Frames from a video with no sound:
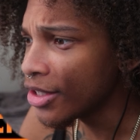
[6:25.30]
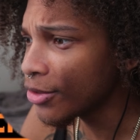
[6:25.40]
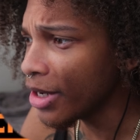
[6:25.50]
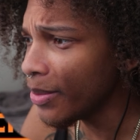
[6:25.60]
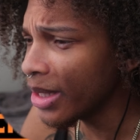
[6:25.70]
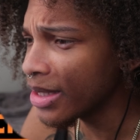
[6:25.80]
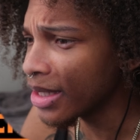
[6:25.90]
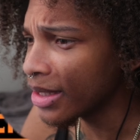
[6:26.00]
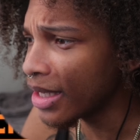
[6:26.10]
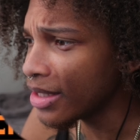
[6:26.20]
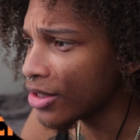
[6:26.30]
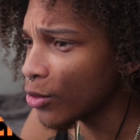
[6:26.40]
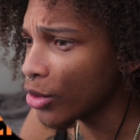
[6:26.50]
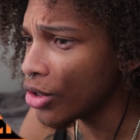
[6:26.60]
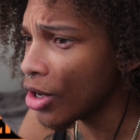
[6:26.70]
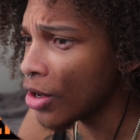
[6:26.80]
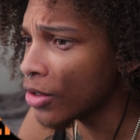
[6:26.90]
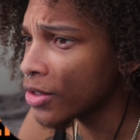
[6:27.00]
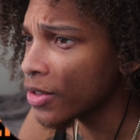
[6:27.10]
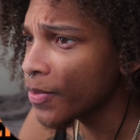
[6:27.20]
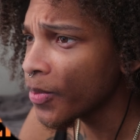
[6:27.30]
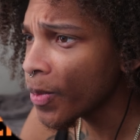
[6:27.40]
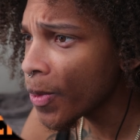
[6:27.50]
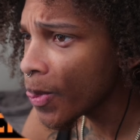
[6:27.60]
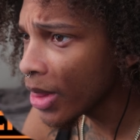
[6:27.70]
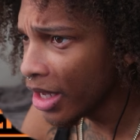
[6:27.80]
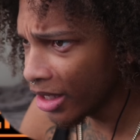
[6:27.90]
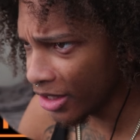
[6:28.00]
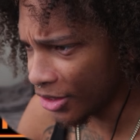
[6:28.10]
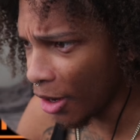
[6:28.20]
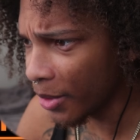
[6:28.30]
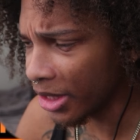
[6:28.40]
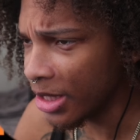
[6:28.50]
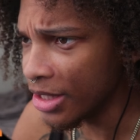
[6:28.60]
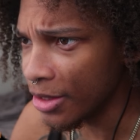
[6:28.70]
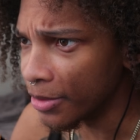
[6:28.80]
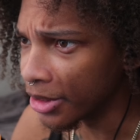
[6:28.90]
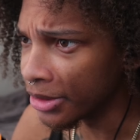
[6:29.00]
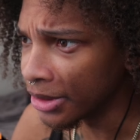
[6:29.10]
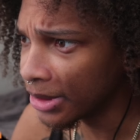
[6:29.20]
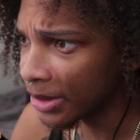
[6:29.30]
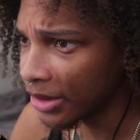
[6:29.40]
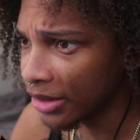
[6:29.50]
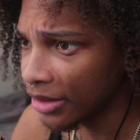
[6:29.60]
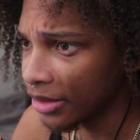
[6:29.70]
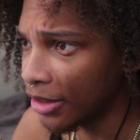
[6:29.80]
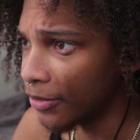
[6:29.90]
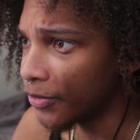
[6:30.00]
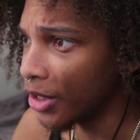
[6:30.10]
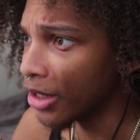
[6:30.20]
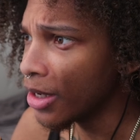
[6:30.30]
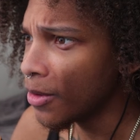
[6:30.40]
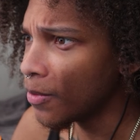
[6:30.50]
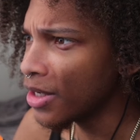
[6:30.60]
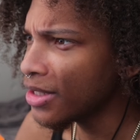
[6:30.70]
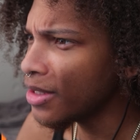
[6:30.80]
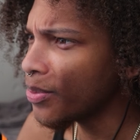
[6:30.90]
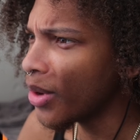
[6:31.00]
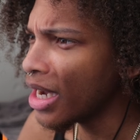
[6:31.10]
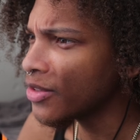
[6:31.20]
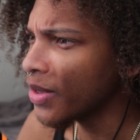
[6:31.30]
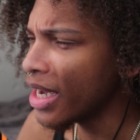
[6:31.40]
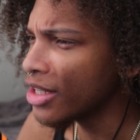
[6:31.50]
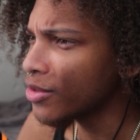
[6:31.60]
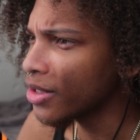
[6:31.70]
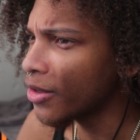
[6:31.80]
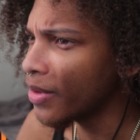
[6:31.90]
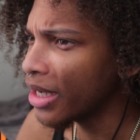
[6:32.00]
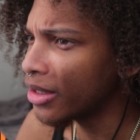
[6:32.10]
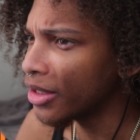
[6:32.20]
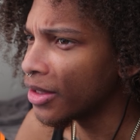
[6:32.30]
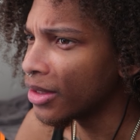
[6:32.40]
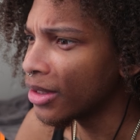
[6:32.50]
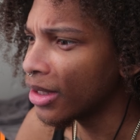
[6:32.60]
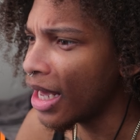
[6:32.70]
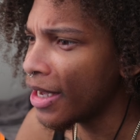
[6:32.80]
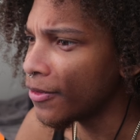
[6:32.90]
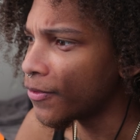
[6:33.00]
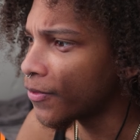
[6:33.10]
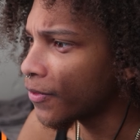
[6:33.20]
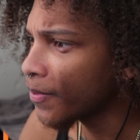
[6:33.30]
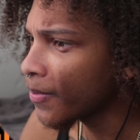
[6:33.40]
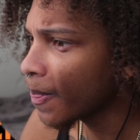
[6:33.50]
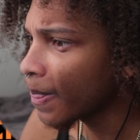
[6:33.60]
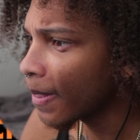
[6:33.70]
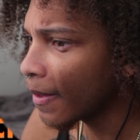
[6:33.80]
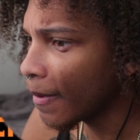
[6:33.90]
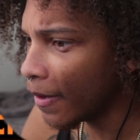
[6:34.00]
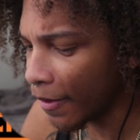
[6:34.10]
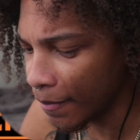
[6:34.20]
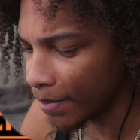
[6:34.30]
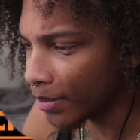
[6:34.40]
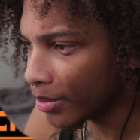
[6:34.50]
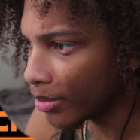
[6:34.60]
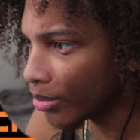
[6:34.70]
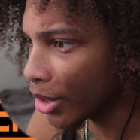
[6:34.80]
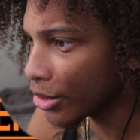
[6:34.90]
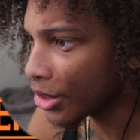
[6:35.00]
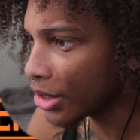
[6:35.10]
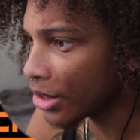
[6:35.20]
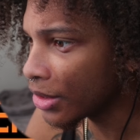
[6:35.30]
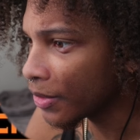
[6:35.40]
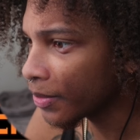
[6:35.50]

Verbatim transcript: Screaming is against the rules. Let's start with an easy one. Oh, fuck. What's the prize for answering correctly? Life. Um, mercy.